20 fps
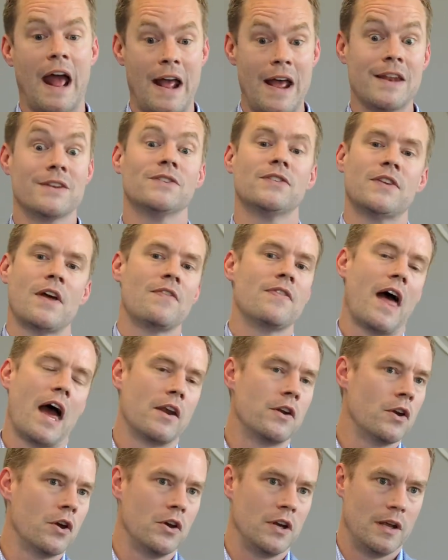and send
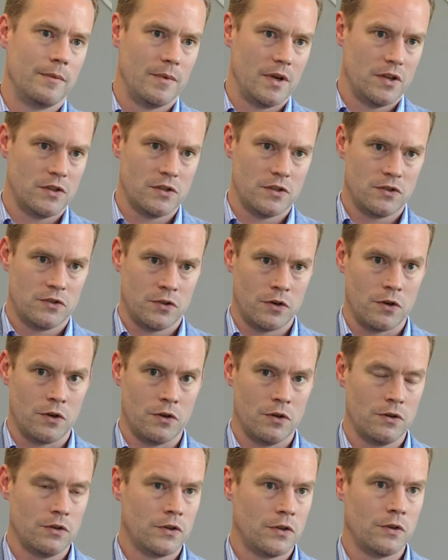that nude image
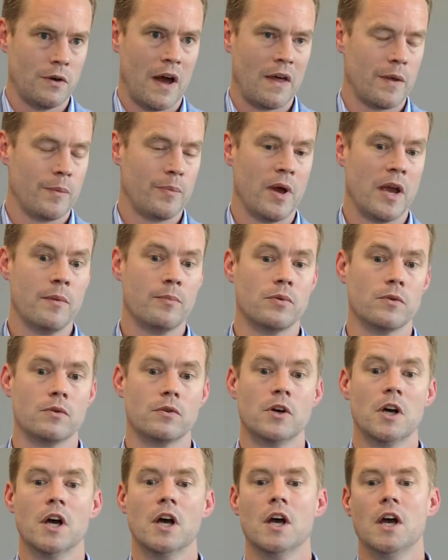to, to other people.